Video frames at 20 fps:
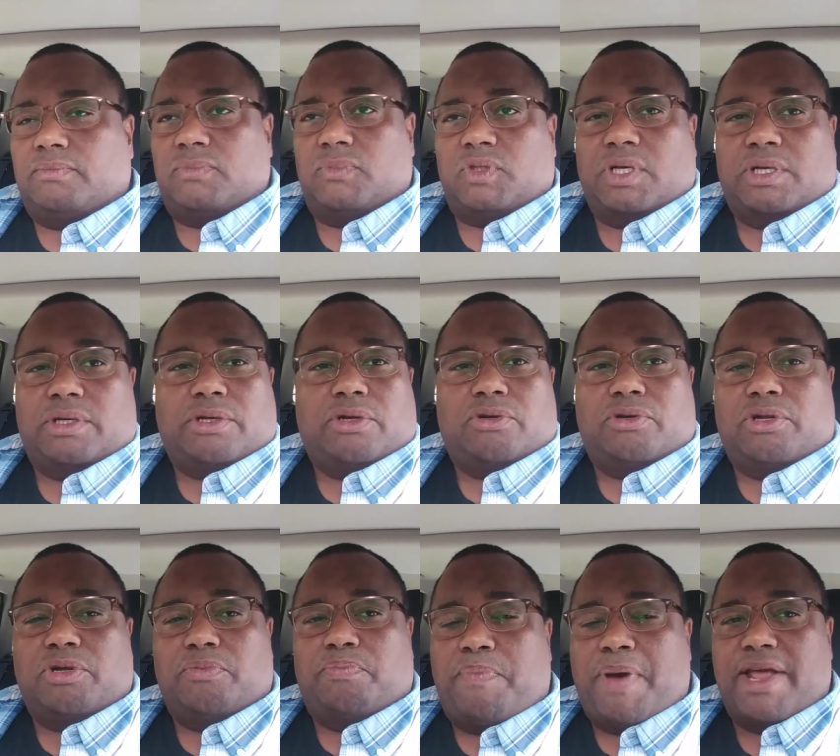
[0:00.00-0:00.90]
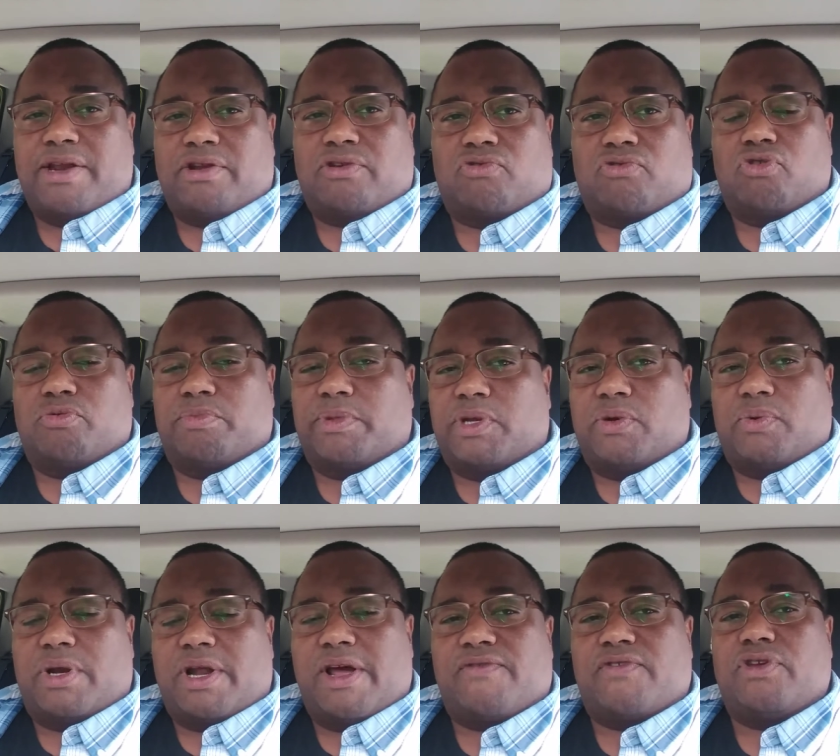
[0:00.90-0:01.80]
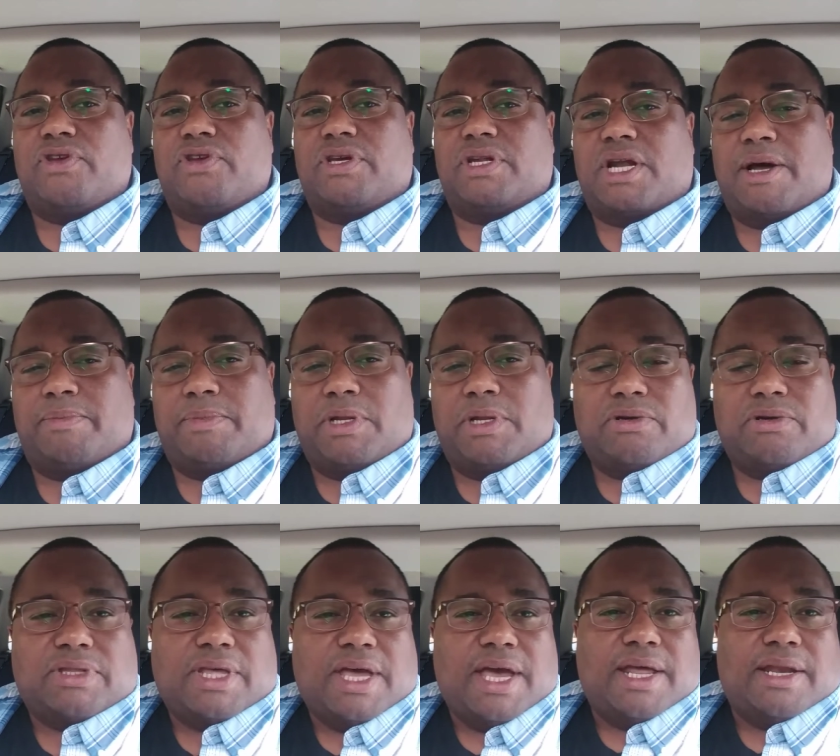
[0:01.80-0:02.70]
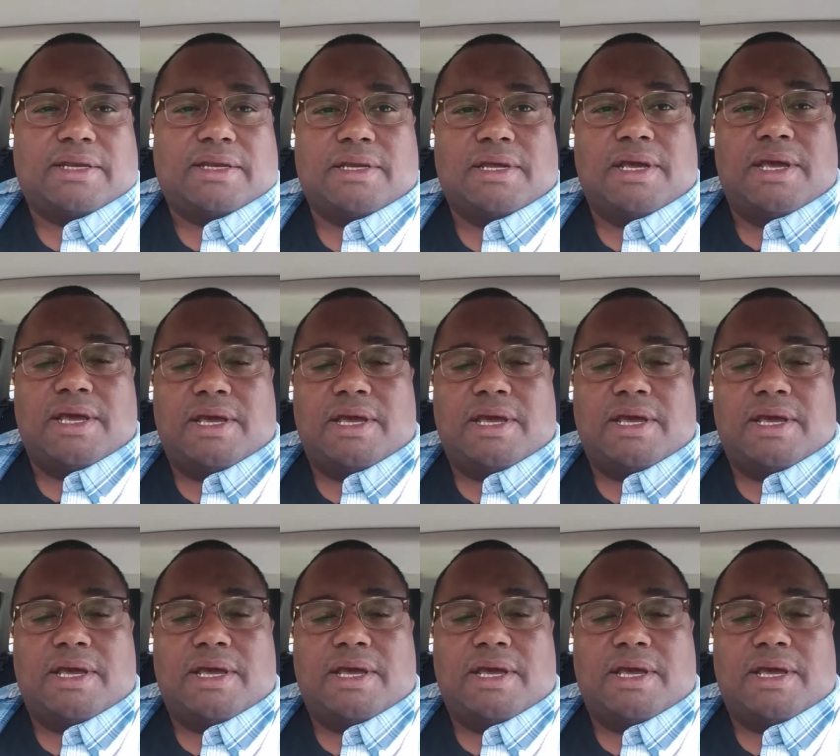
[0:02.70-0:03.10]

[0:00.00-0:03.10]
I don't know, do pet grooming, whatever, you could upload that and